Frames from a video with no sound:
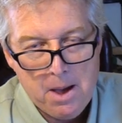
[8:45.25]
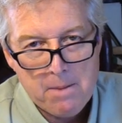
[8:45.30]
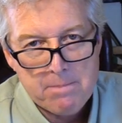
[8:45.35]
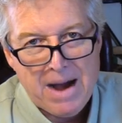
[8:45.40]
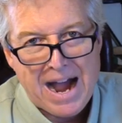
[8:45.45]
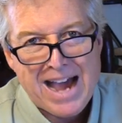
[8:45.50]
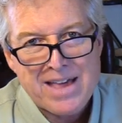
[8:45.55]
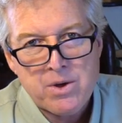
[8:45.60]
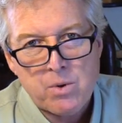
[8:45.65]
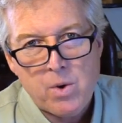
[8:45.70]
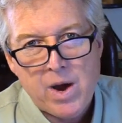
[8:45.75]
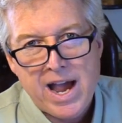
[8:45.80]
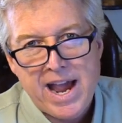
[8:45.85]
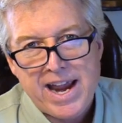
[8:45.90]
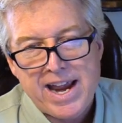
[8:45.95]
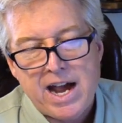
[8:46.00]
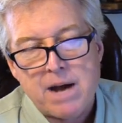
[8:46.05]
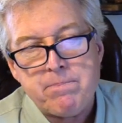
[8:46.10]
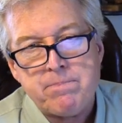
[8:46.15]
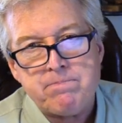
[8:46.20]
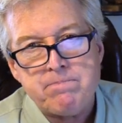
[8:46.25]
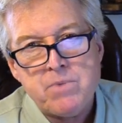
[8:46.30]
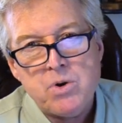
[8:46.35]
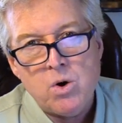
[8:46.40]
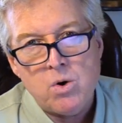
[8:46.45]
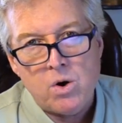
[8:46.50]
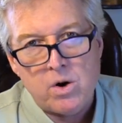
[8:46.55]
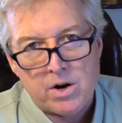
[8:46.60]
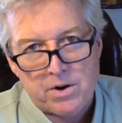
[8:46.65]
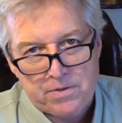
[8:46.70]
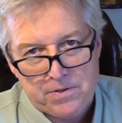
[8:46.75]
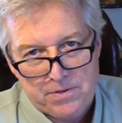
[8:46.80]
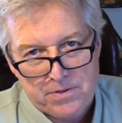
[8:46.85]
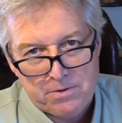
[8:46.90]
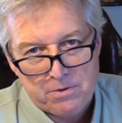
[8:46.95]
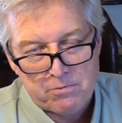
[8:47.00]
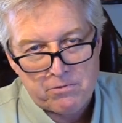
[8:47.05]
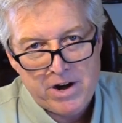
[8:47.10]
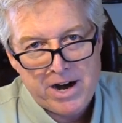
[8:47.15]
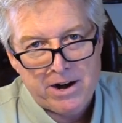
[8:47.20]
By the way, up
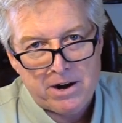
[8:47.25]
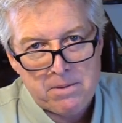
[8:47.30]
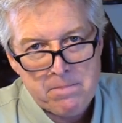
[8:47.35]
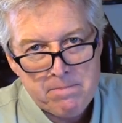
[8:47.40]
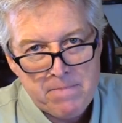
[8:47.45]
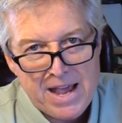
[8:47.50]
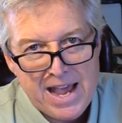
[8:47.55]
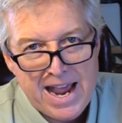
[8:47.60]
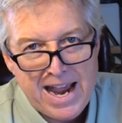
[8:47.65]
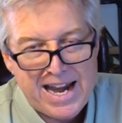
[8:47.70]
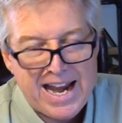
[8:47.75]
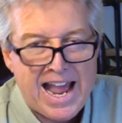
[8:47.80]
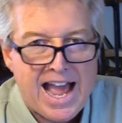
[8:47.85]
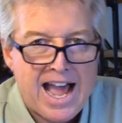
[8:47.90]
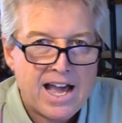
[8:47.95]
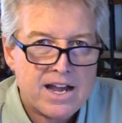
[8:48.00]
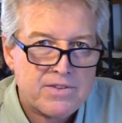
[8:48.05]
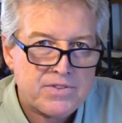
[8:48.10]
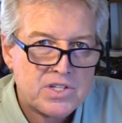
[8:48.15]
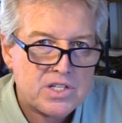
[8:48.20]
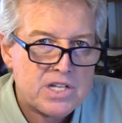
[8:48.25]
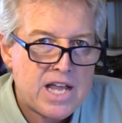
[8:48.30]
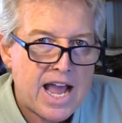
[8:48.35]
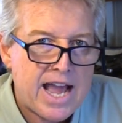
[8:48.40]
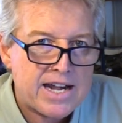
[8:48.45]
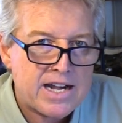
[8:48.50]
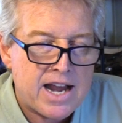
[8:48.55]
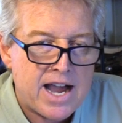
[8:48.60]
north, Raritan Bay, out of Staten